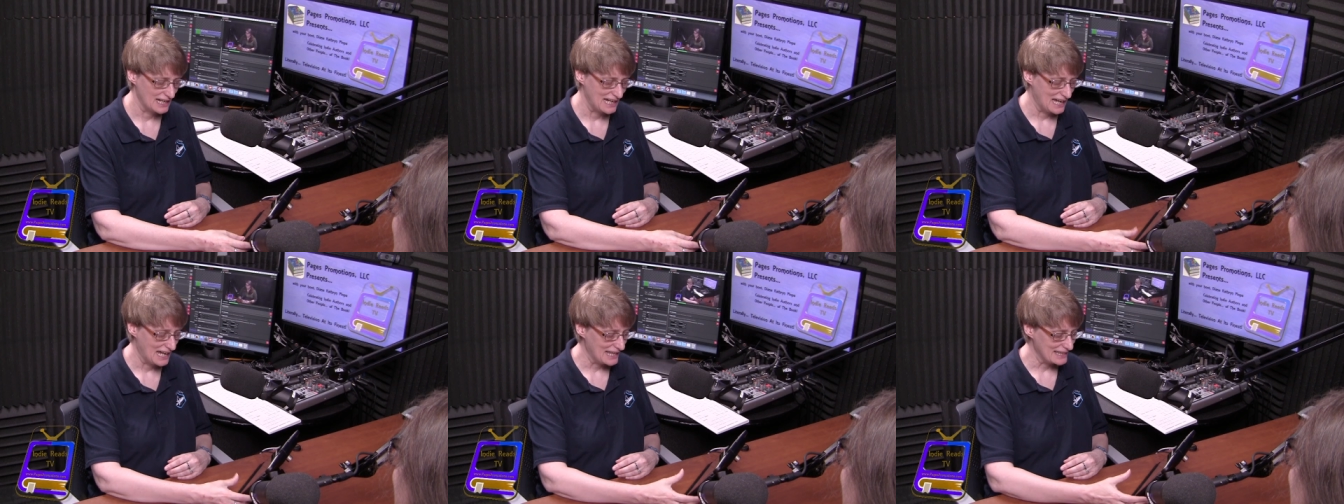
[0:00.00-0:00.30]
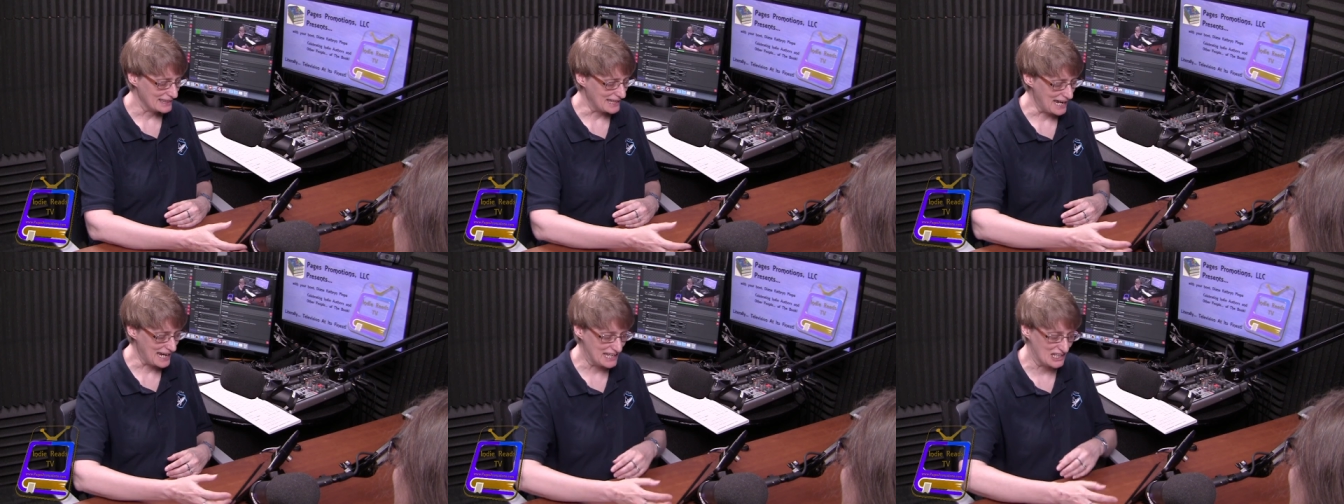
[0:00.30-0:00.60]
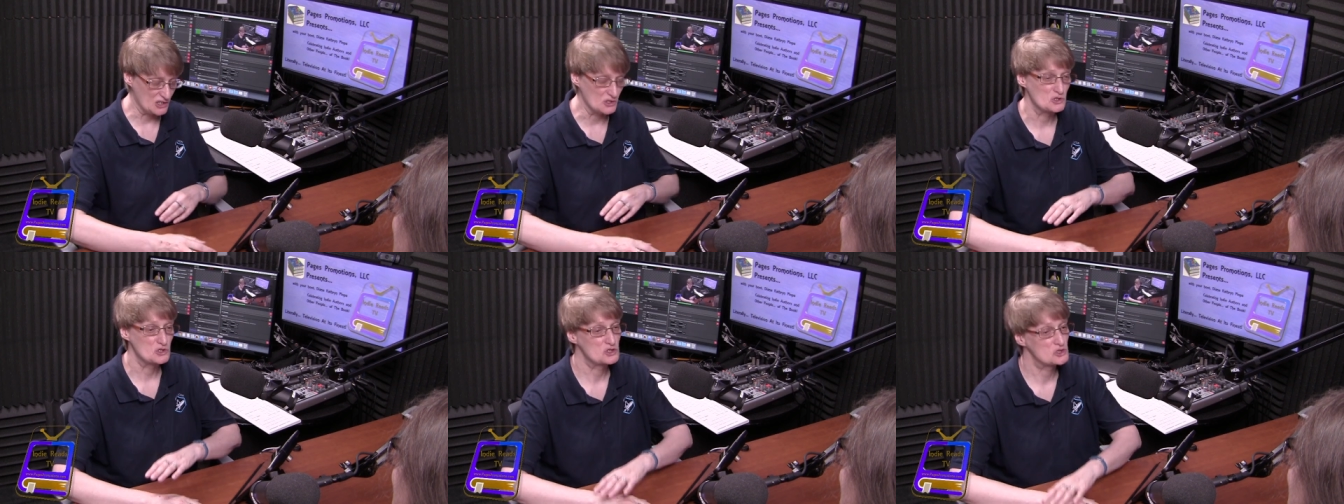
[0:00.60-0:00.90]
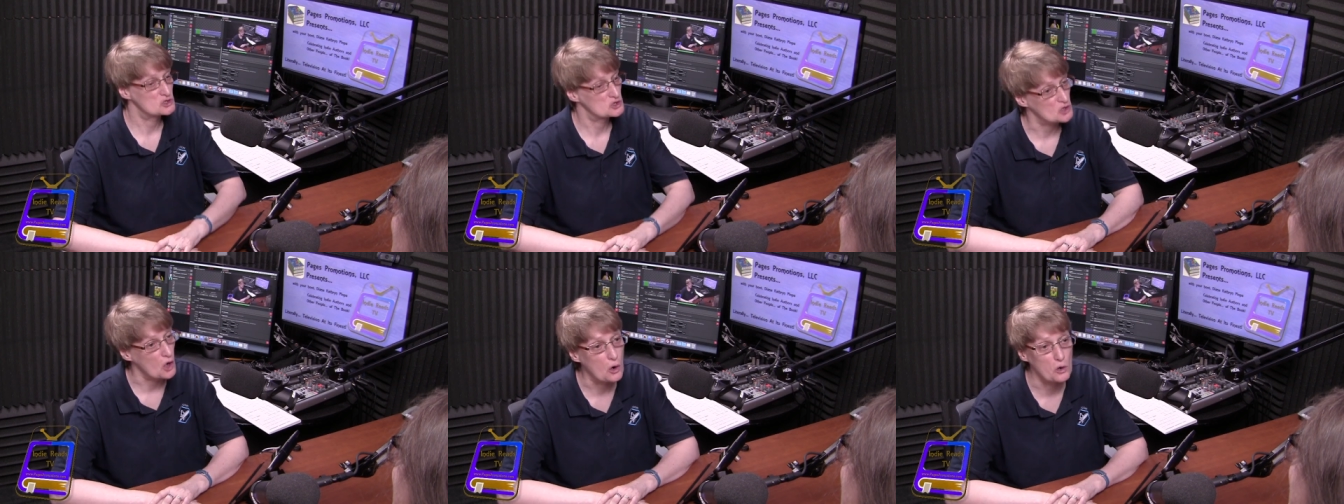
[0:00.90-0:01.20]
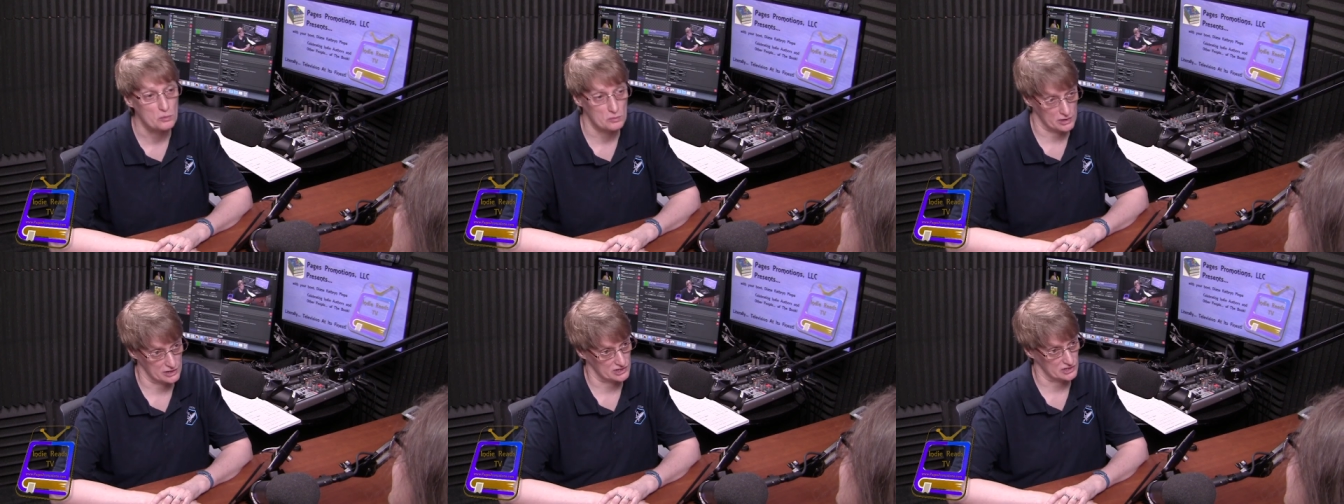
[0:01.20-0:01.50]
Thank you
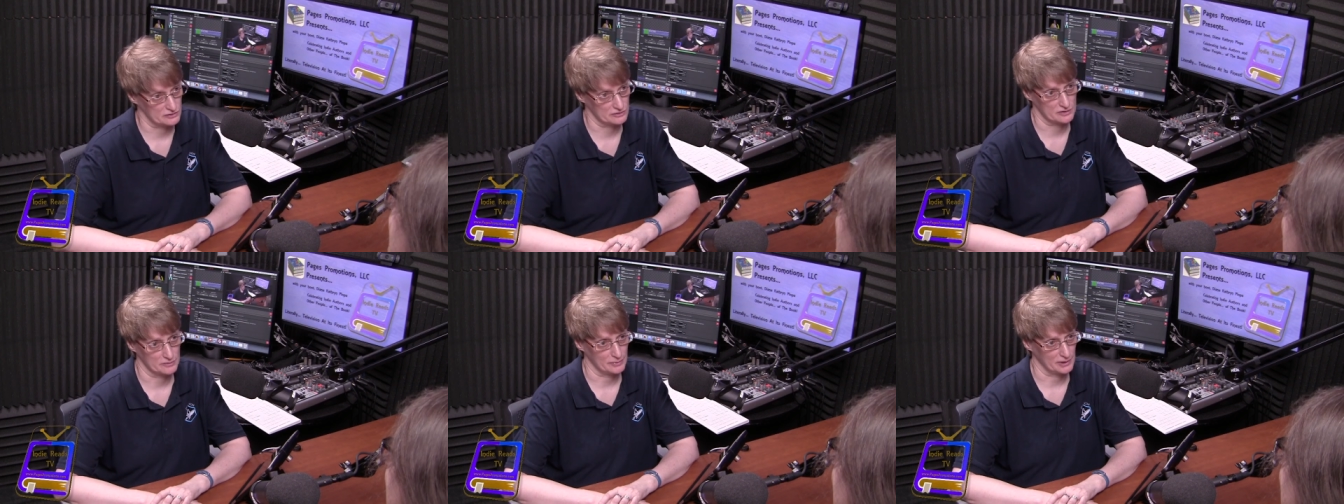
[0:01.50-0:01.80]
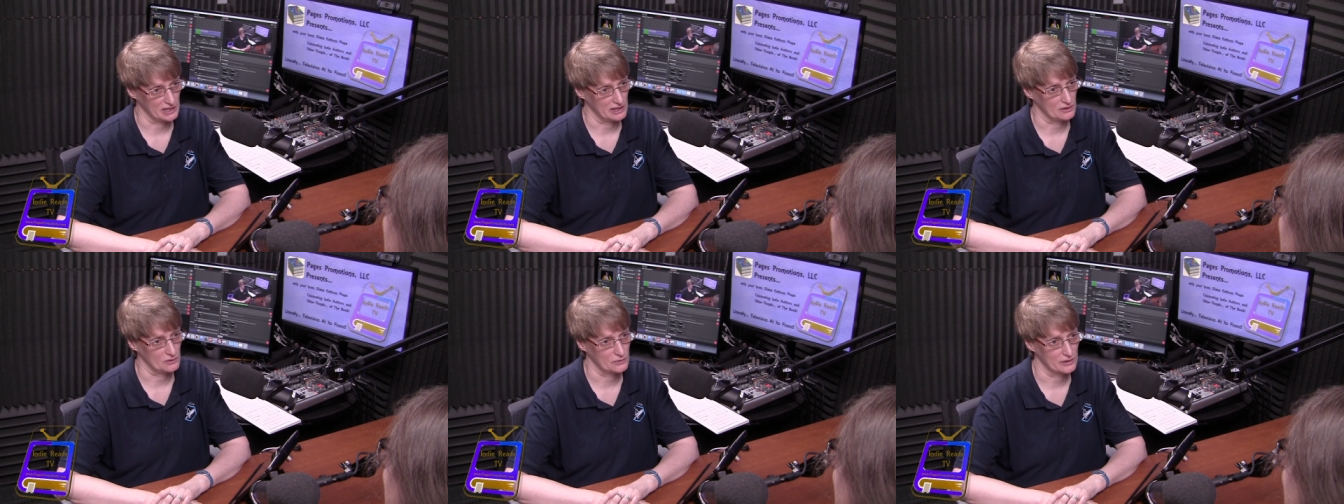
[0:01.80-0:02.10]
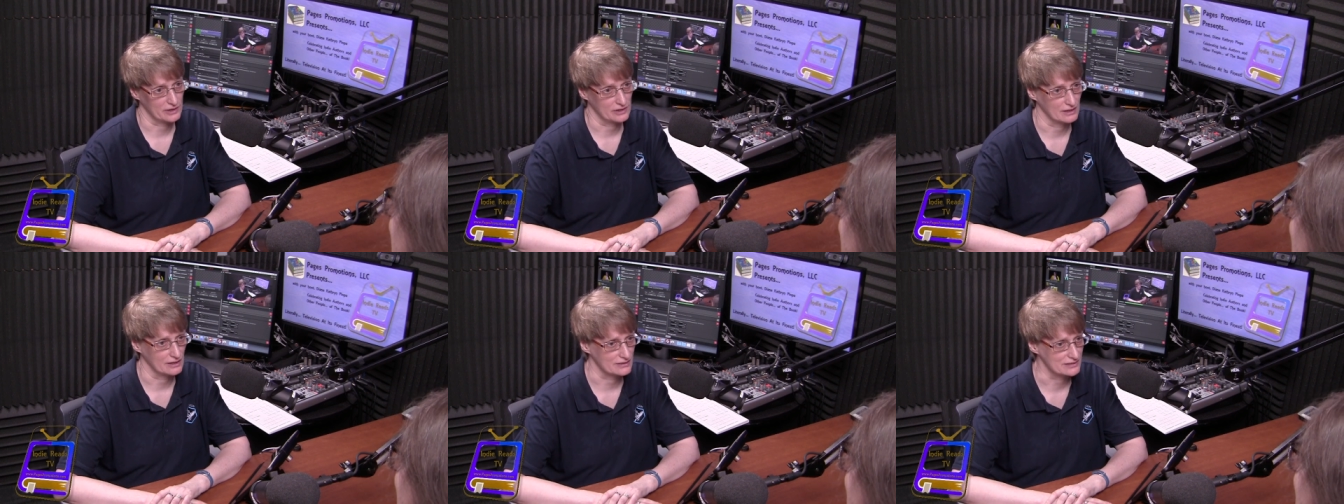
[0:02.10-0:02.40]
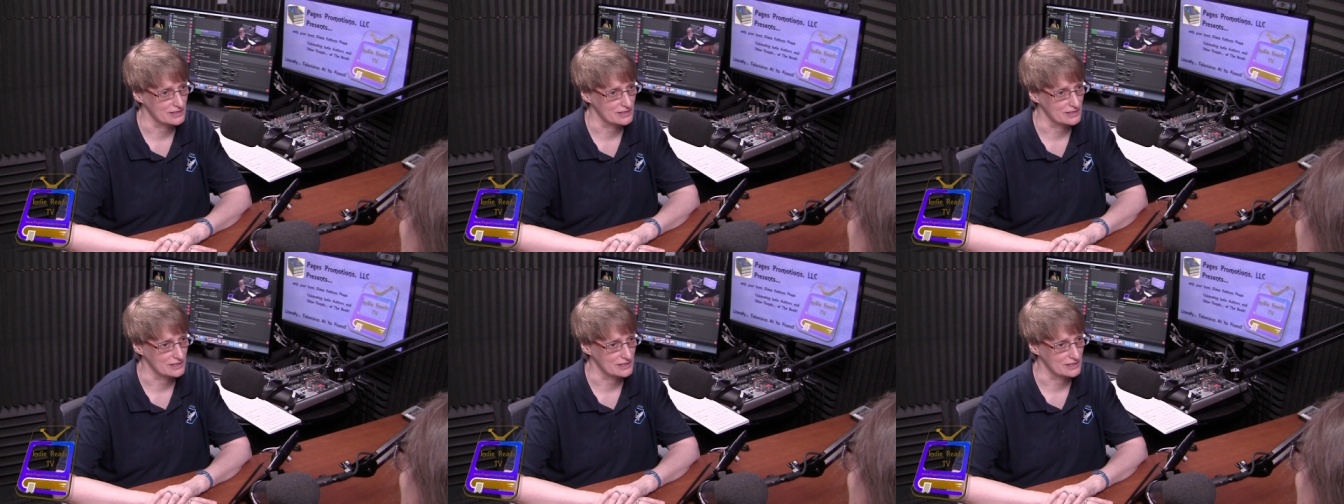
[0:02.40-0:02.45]
so much for being with us.